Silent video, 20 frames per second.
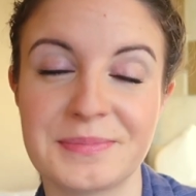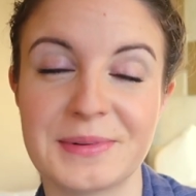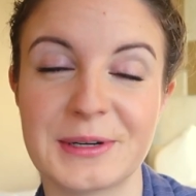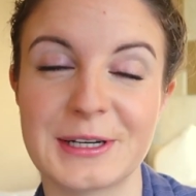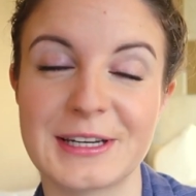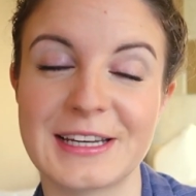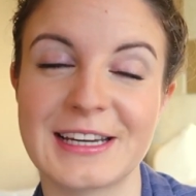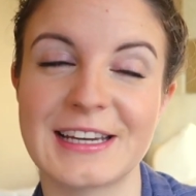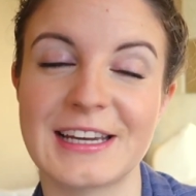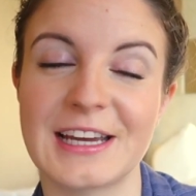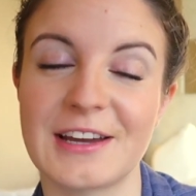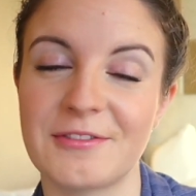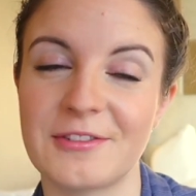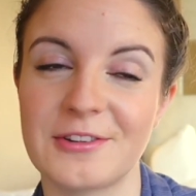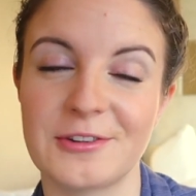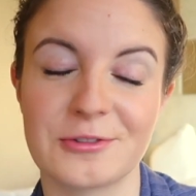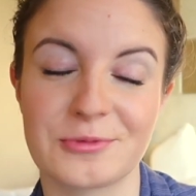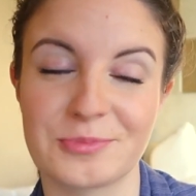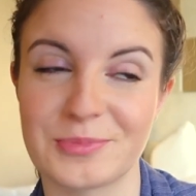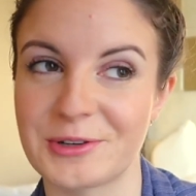but I
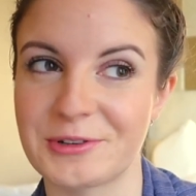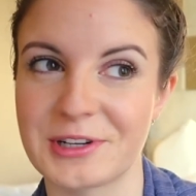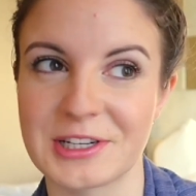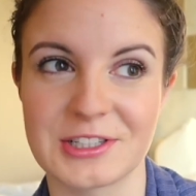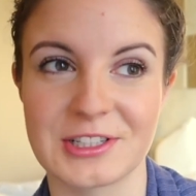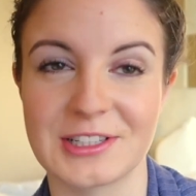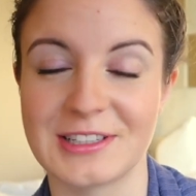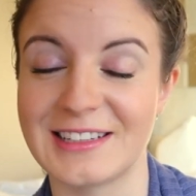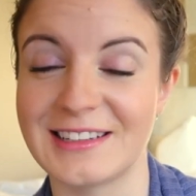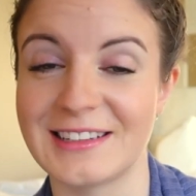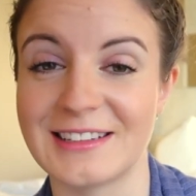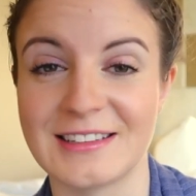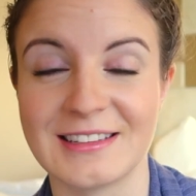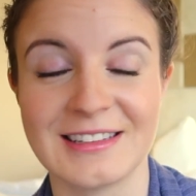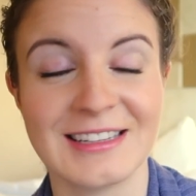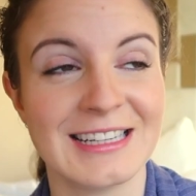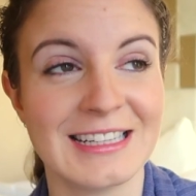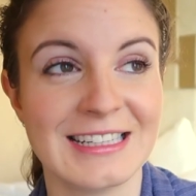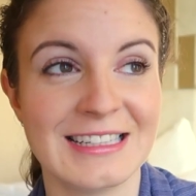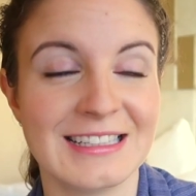haven't used my Russian
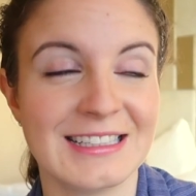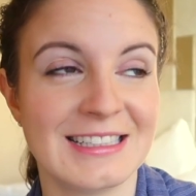in,